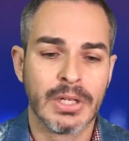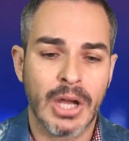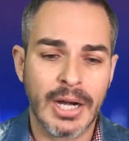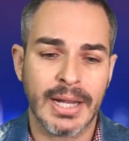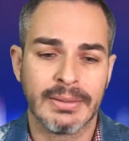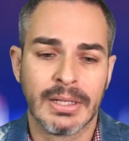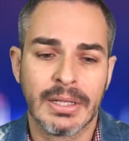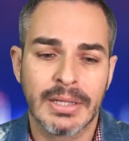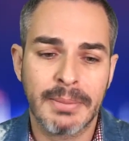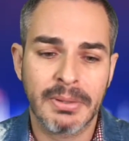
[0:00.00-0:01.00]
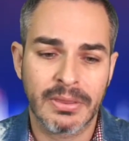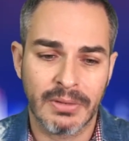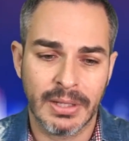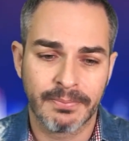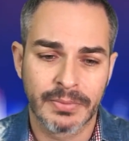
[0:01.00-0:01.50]
All right, number
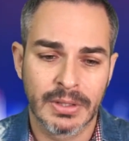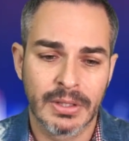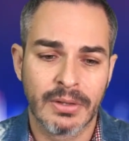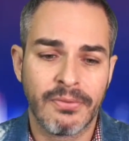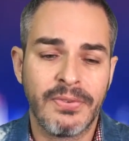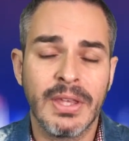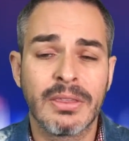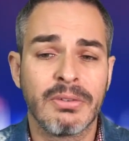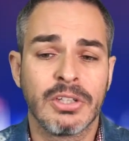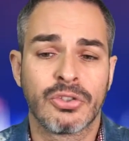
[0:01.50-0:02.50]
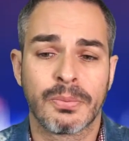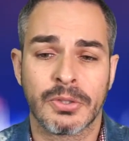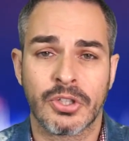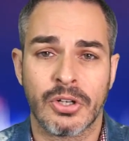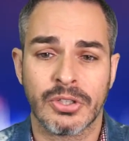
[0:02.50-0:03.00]
three, V3
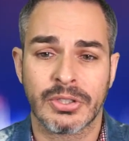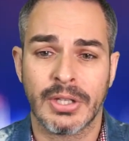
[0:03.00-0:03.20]
superchargers.